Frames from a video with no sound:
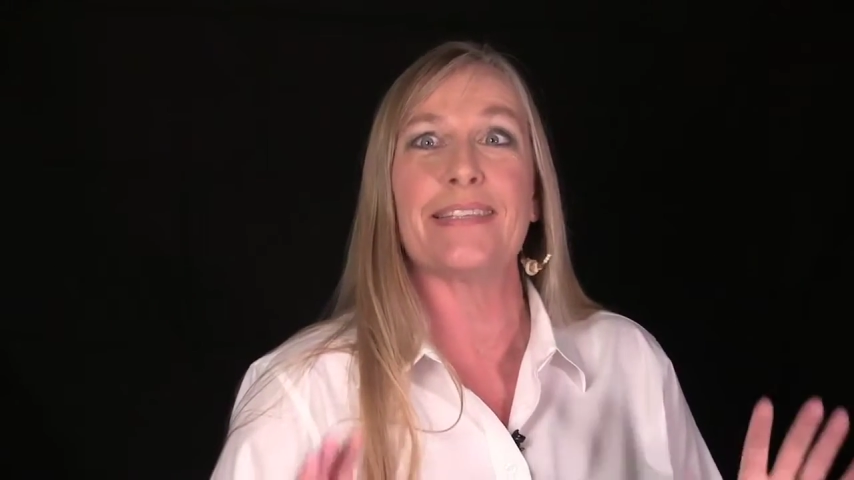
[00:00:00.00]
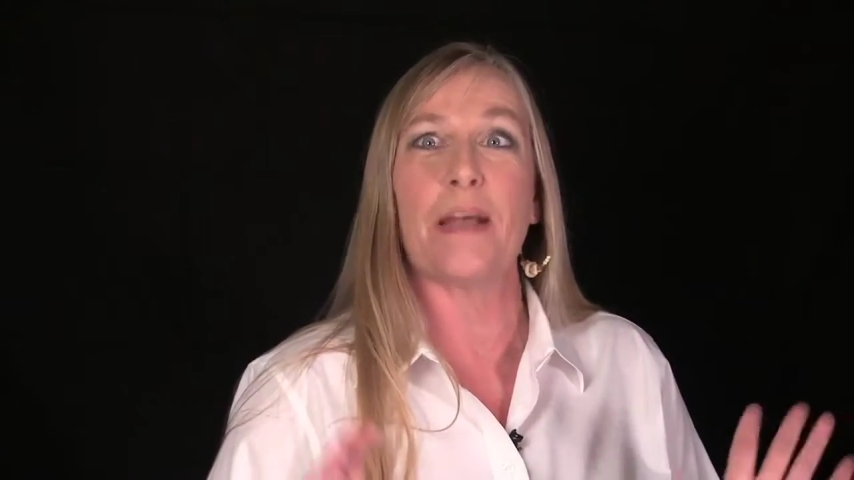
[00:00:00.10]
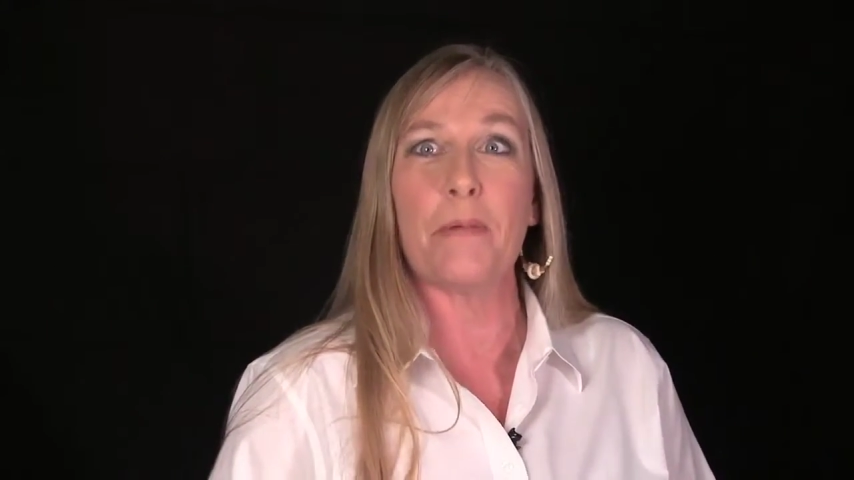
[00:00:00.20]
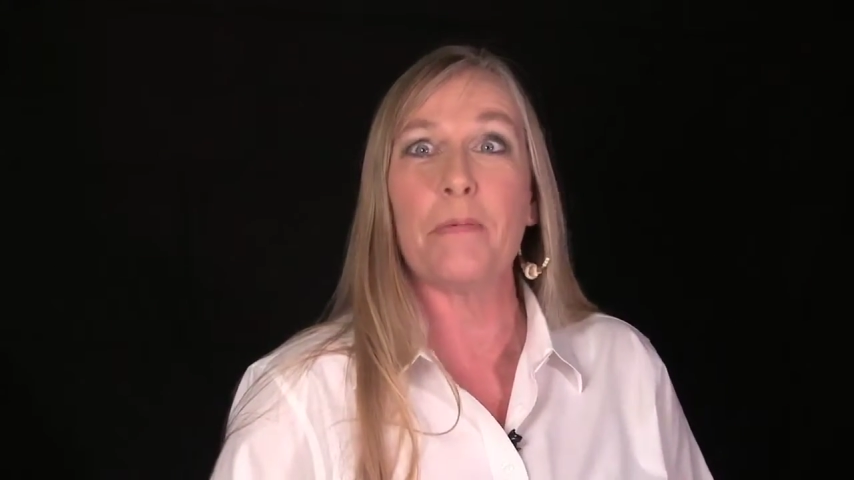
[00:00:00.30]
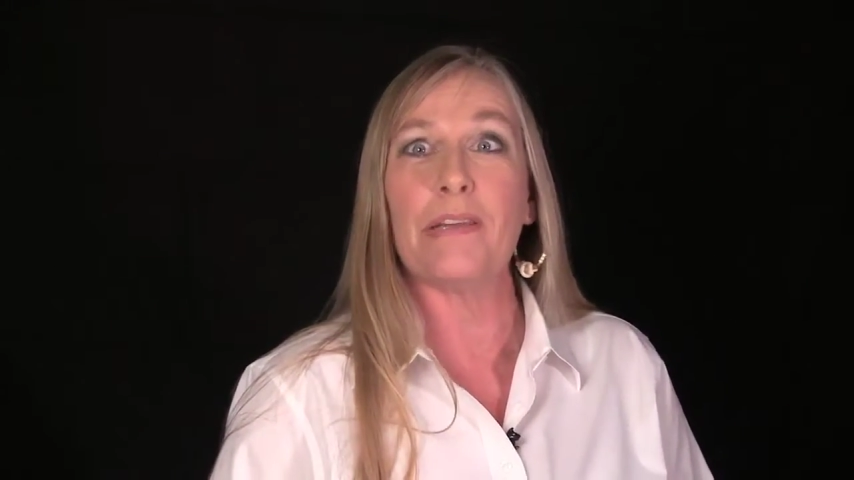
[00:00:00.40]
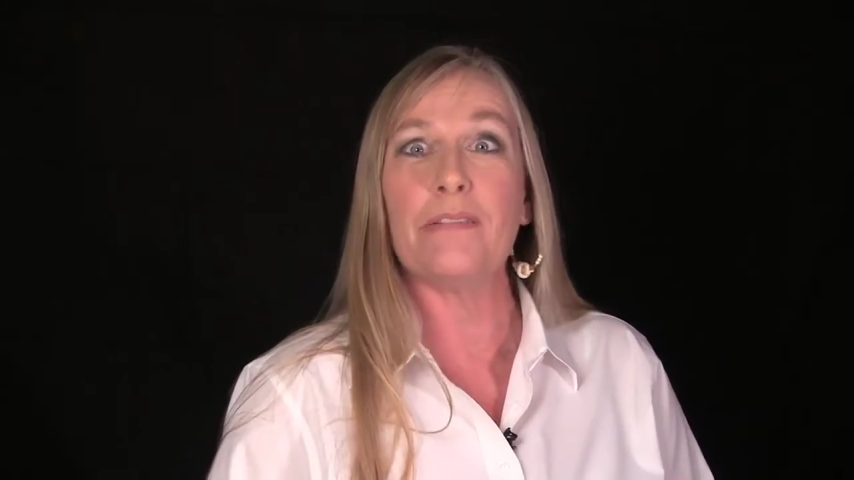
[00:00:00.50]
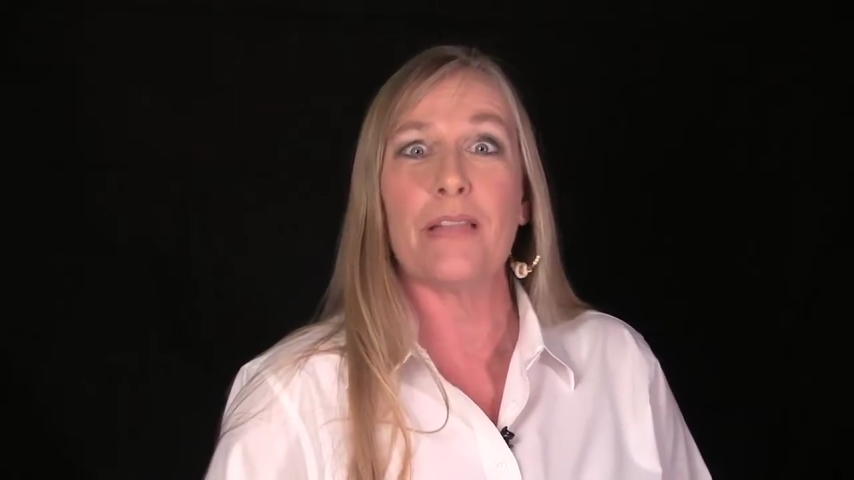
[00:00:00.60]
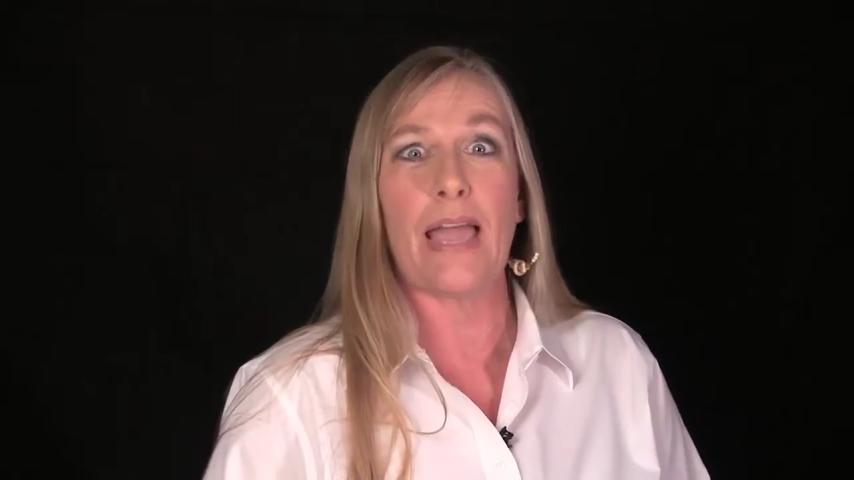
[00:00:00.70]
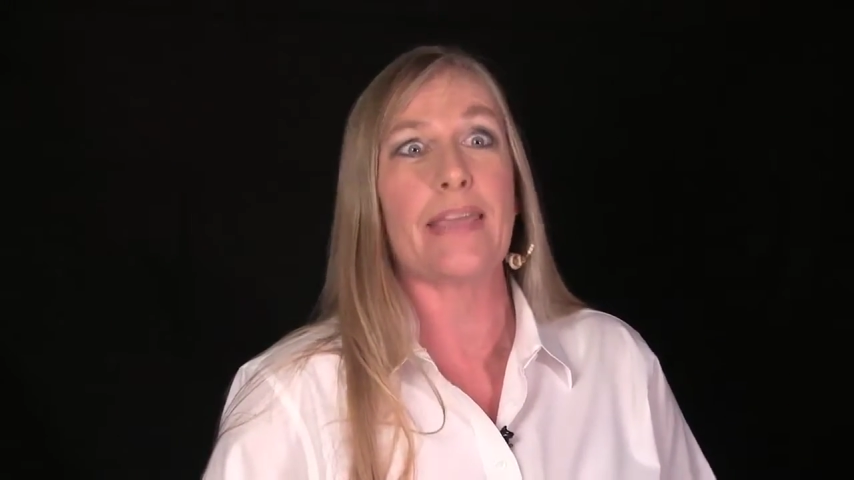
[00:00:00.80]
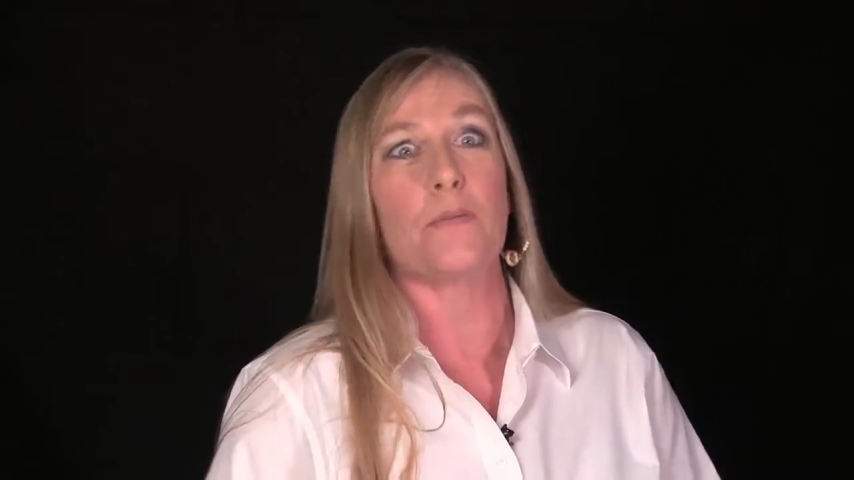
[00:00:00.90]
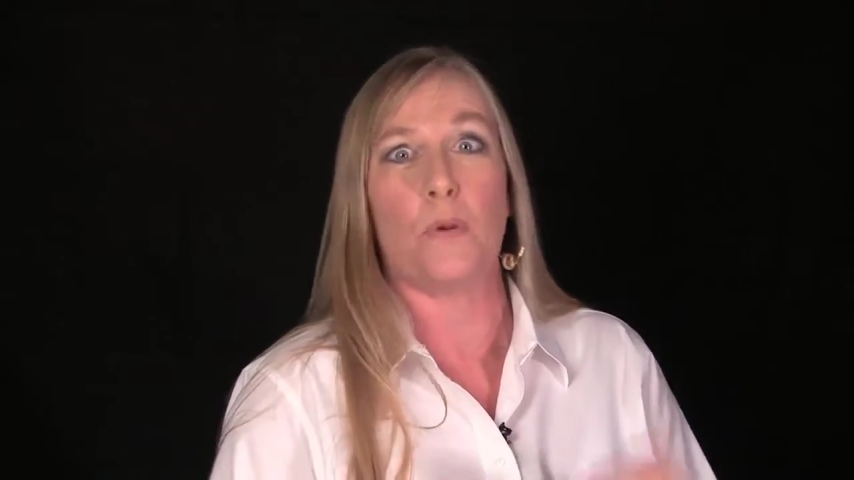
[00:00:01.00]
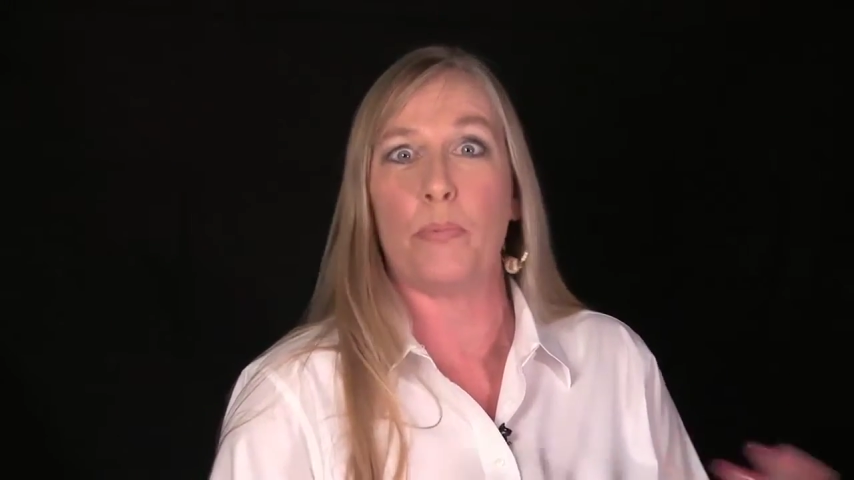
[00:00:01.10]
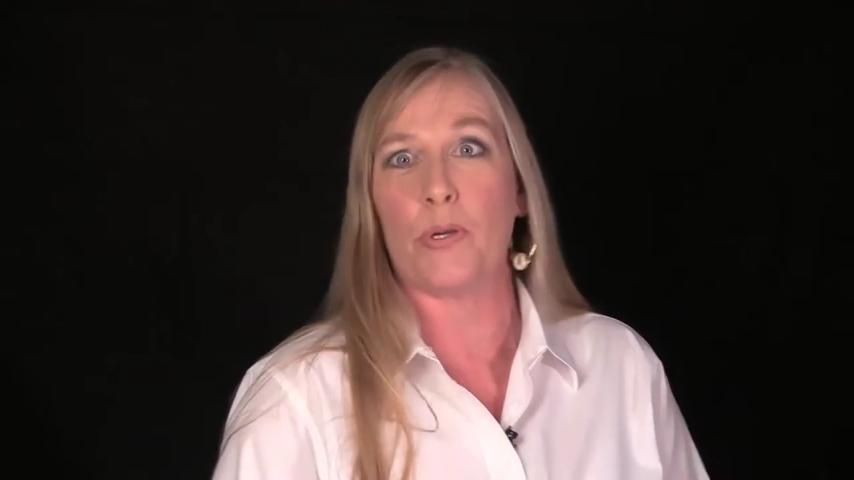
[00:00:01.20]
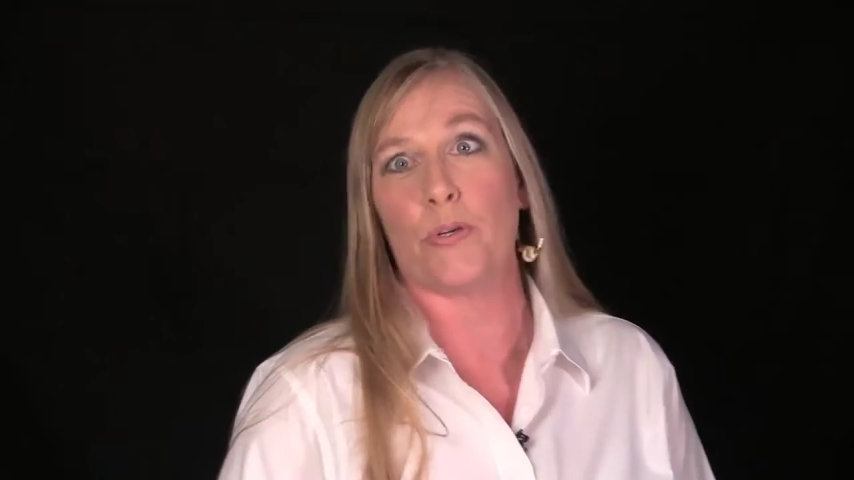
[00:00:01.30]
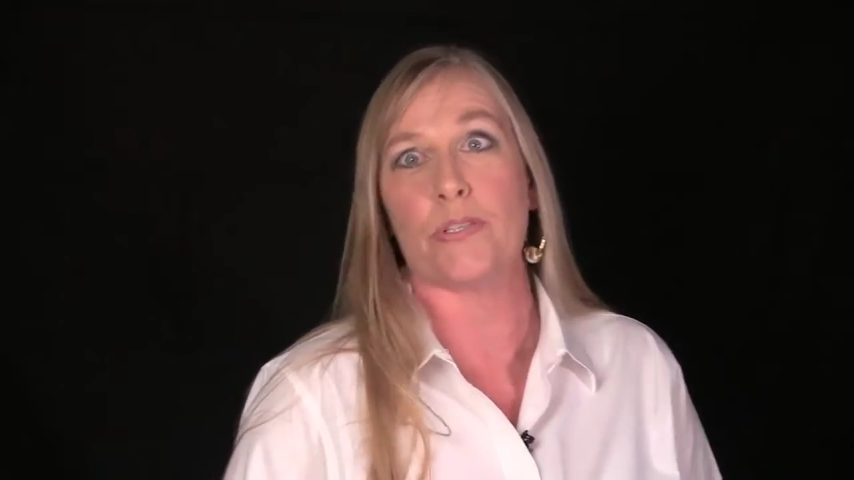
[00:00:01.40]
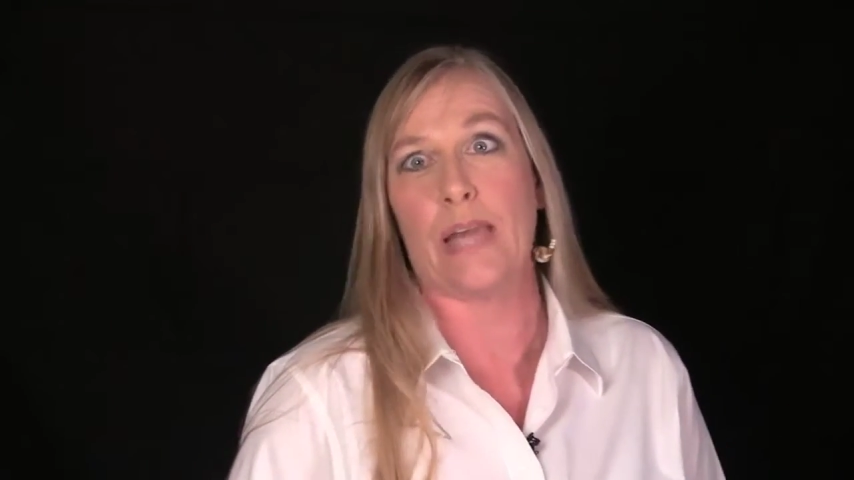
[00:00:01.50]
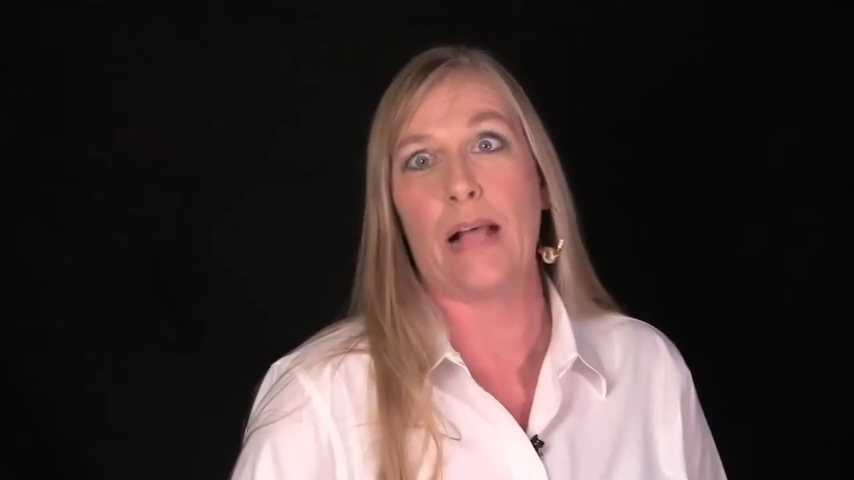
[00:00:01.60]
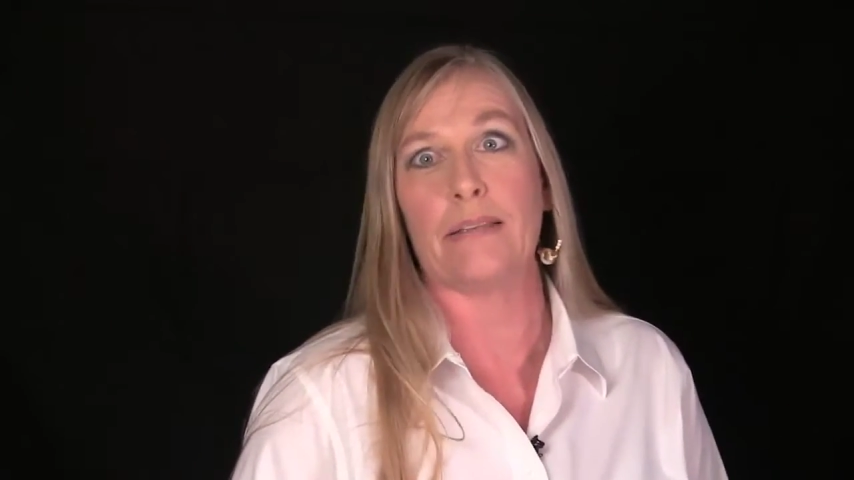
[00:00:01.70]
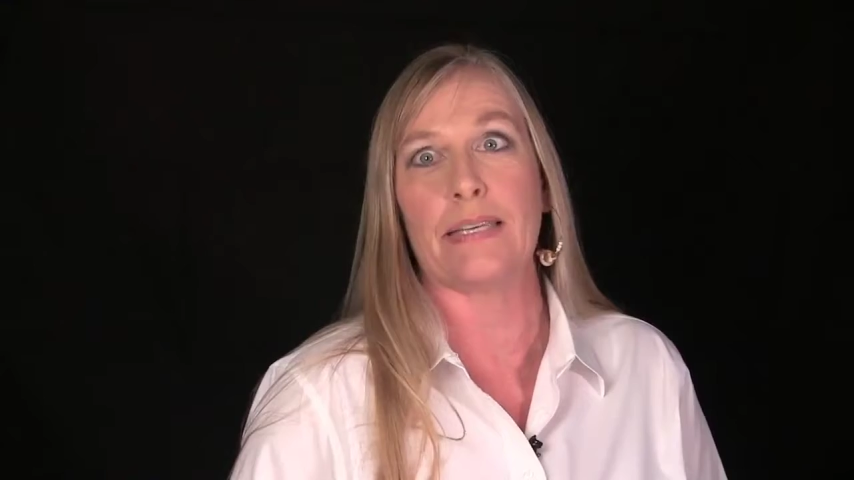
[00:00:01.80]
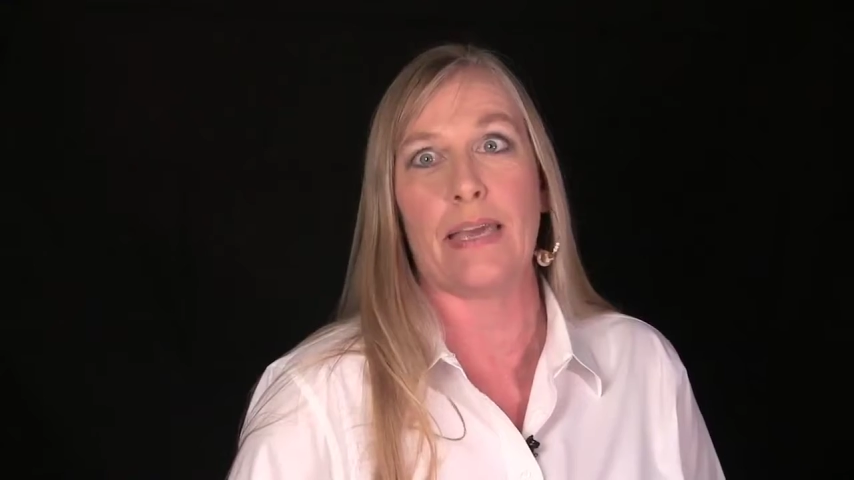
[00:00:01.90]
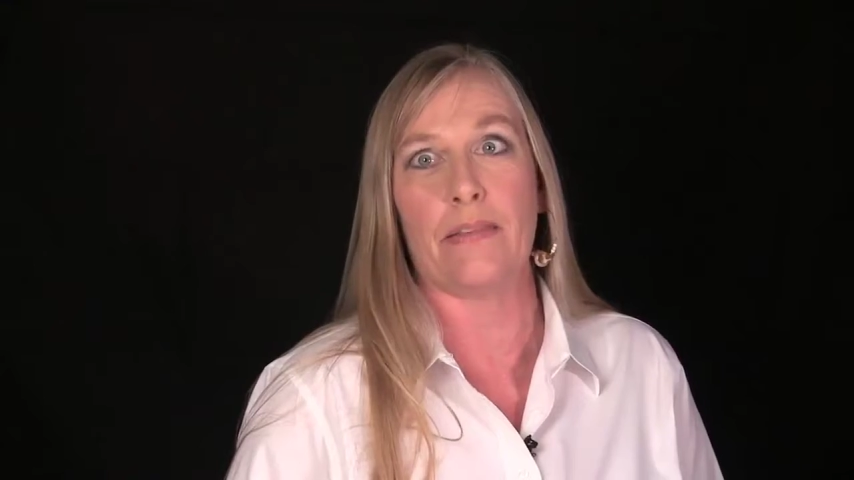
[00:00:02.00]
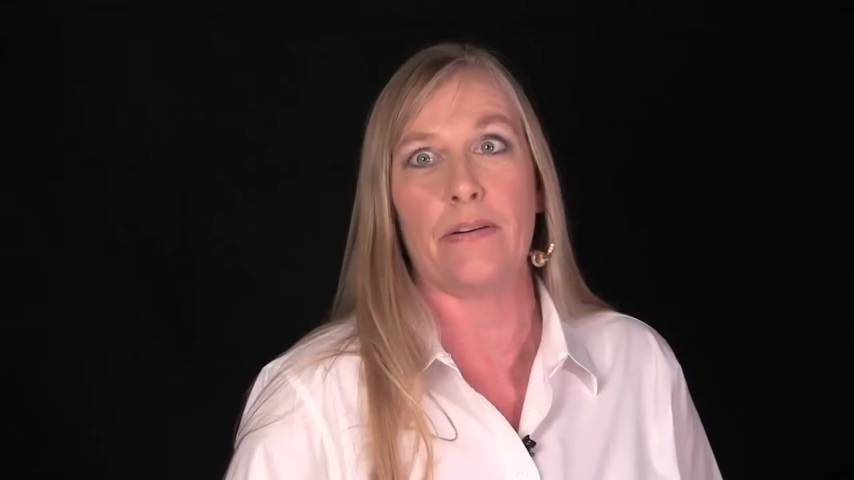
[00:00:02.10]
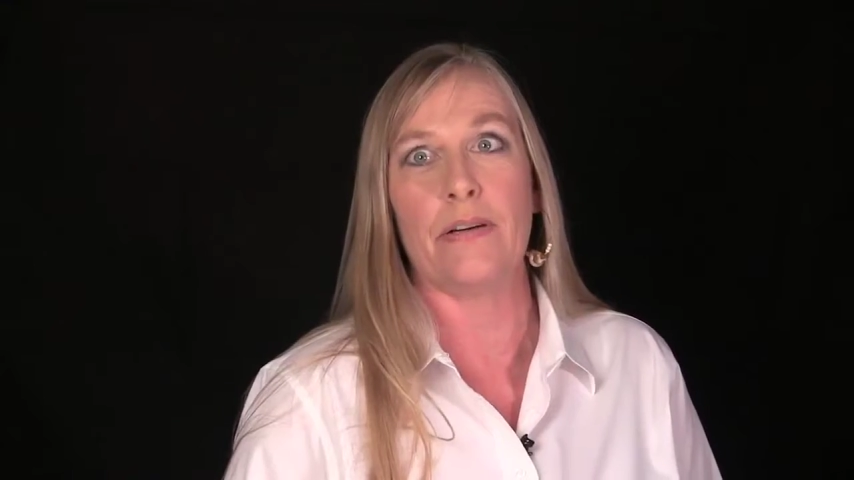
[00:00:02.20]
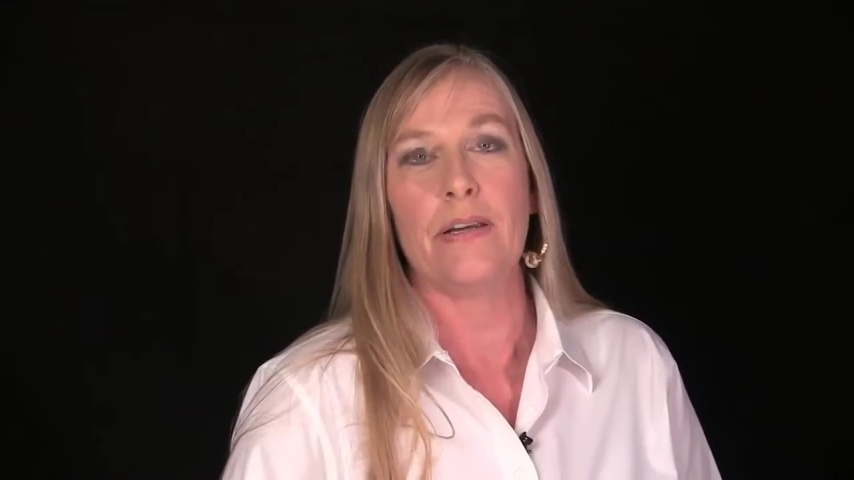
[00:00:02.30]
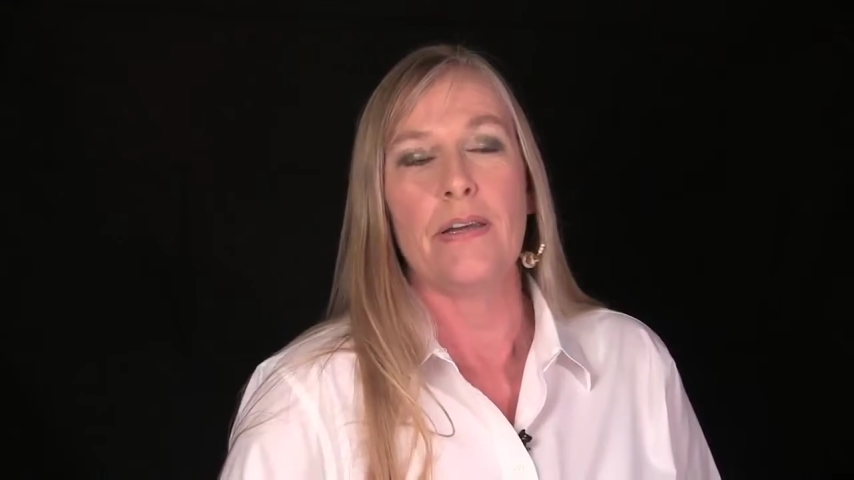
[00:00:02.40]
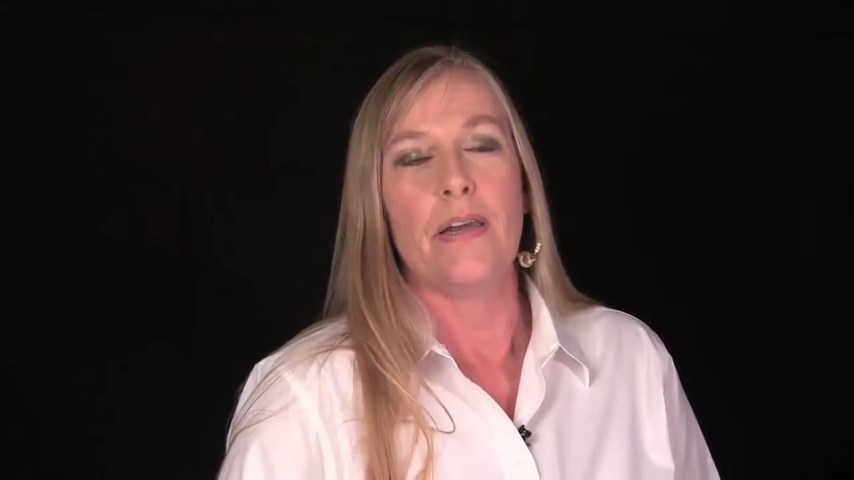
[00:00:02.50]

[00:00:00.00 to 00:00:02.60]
tell me what you like, and we'll put your style together.